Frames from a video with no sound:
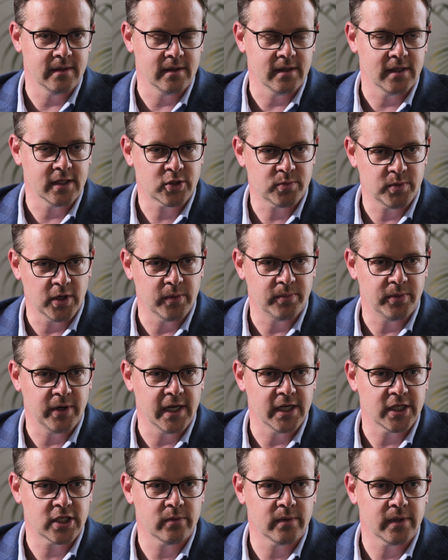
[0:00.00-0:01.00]

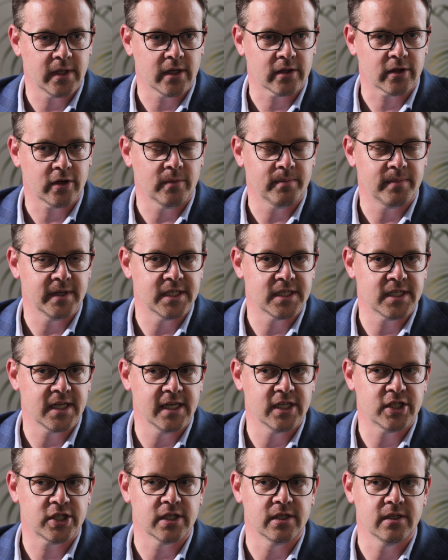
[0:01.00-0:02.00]
expropriation without
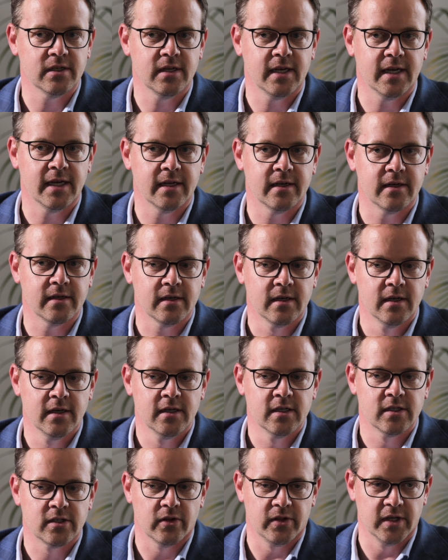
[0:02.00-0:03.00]
compensation. And
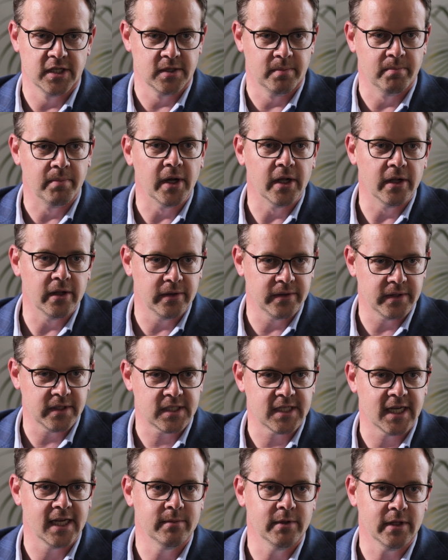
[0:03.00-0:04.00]
so there's a bill on the
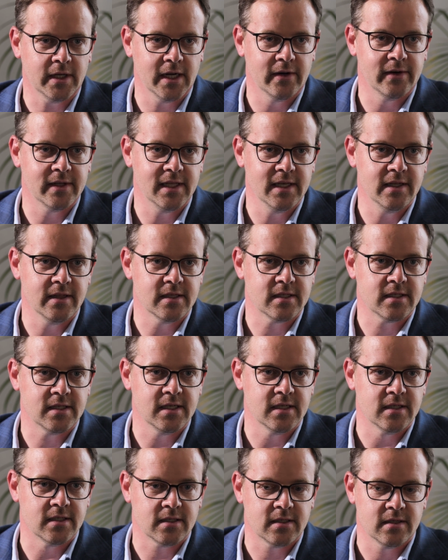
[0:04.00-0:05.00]
table currently that
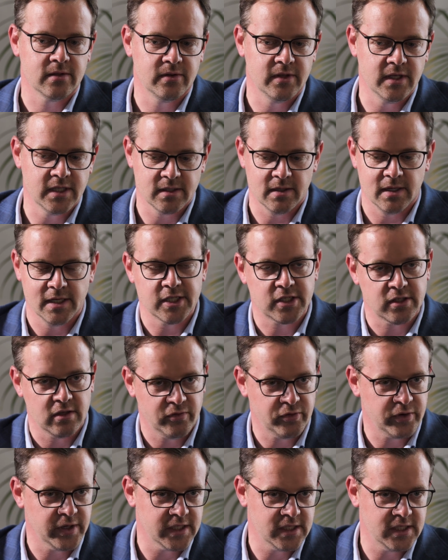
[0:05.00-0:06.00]
says there's a list
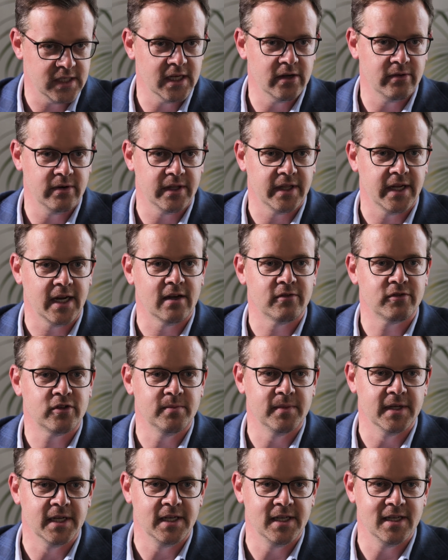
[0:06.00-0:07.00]
of criteria that have to
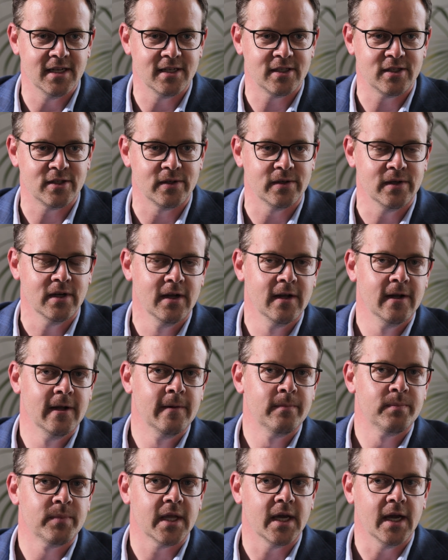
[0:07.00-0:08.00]
be adhered to.
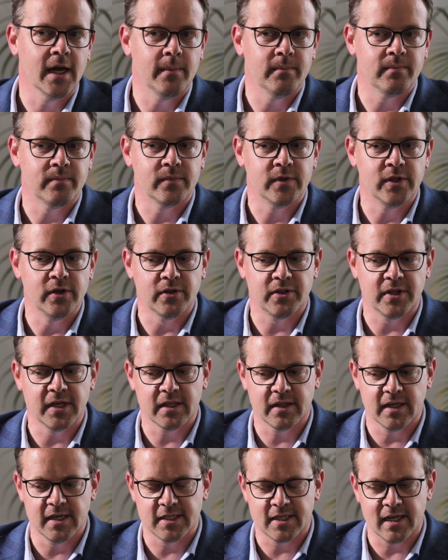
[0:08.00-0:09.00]
Do you
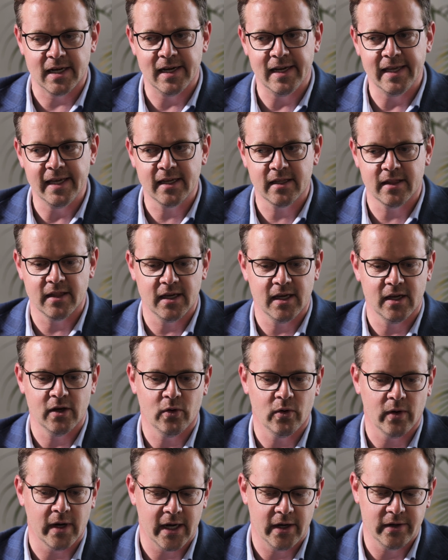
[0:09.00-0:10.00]
think there's a link there,
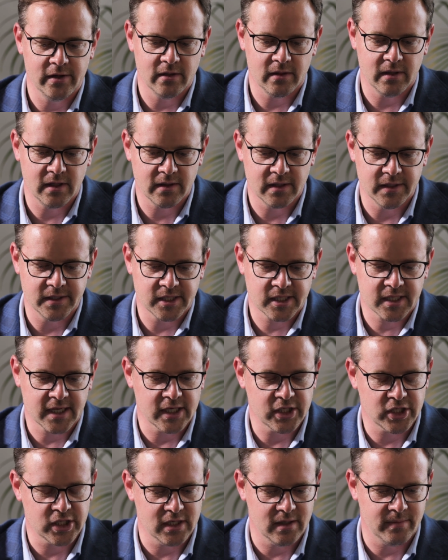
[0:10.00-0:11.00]
or how do you think the
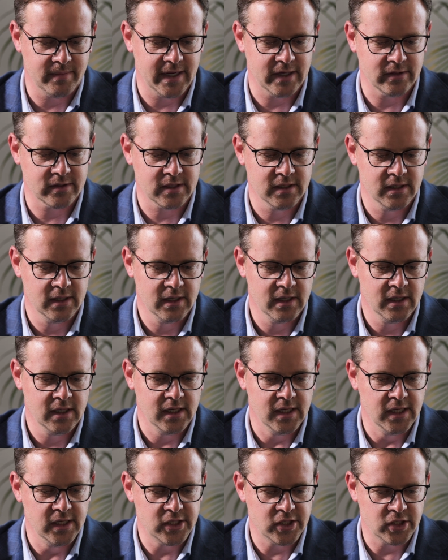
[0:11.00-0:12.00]
discussion about
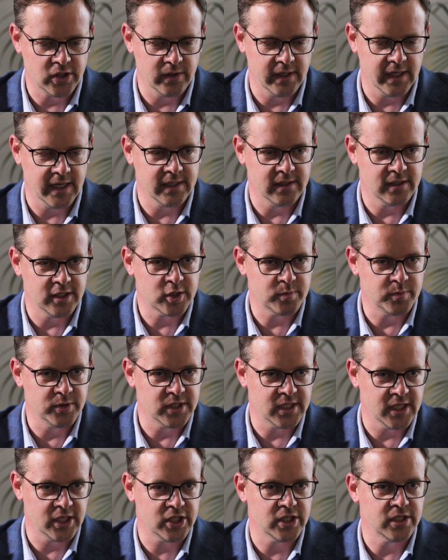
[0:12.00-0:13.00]
history and
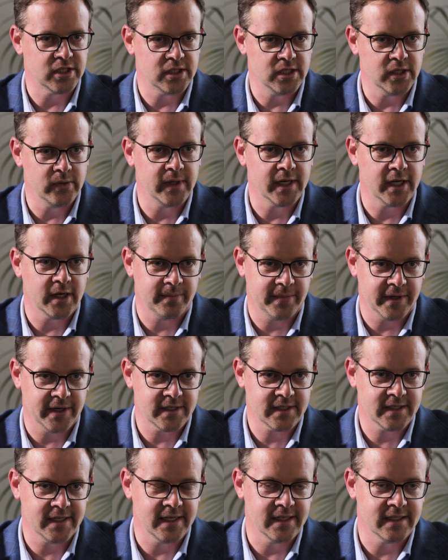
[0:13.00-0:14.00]
dispositions during
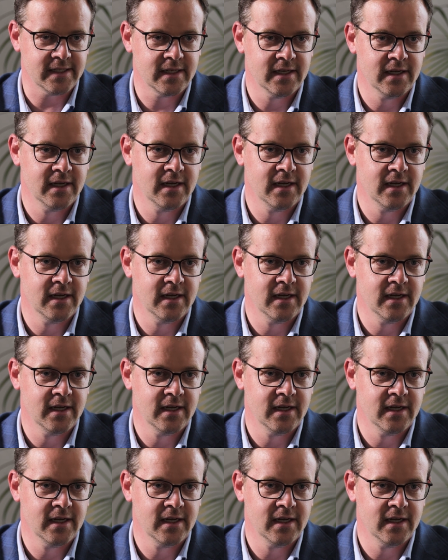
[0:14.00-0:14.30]
apartheid